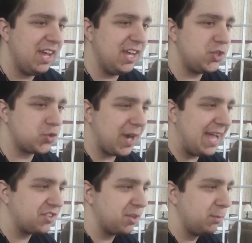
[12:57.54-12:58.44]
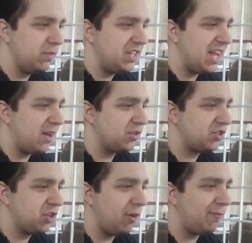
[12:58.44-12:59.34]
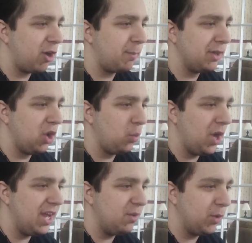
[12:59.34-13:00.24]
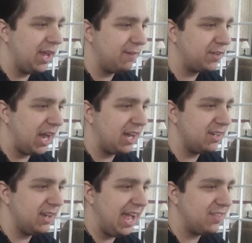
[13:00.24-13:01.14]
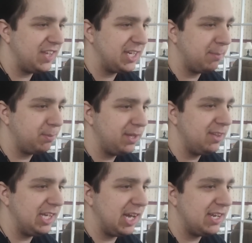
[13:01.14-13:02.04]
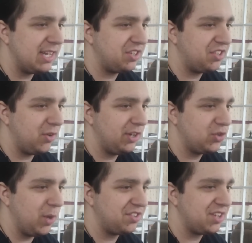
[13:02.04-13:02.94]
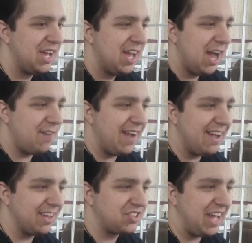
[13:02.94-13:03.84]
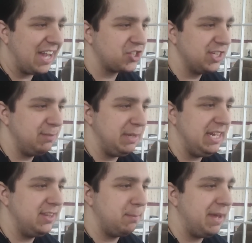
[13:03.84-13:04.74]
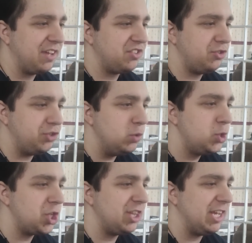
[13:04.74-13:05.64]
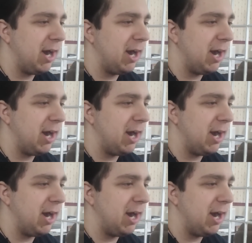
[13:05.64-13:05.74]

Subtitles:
it drags the movie down so far below what it would have gotten had the completely unnecessary twist of Alex actually being the biggest douche in the